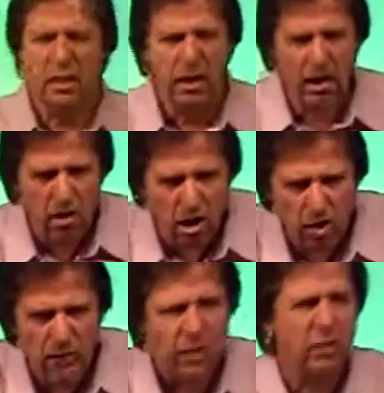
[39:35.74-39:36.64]
the
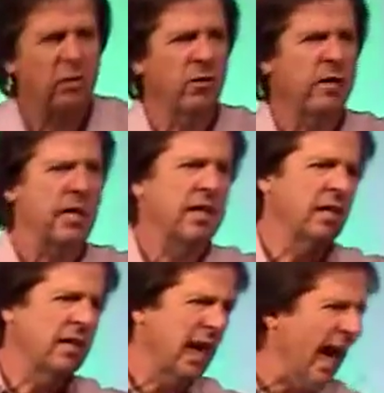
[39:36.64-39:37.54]
earth and then he created
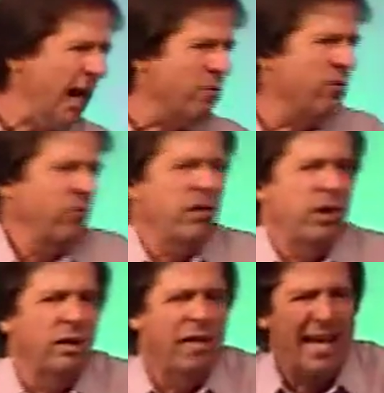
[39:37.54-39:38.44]
the
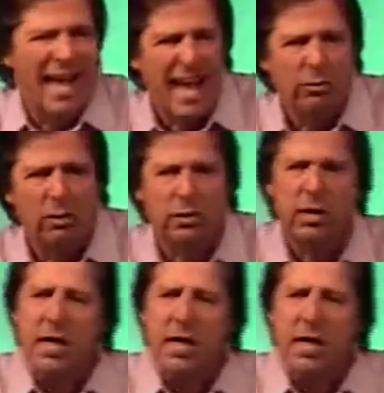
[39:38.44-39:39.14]
atmosphere and the animals,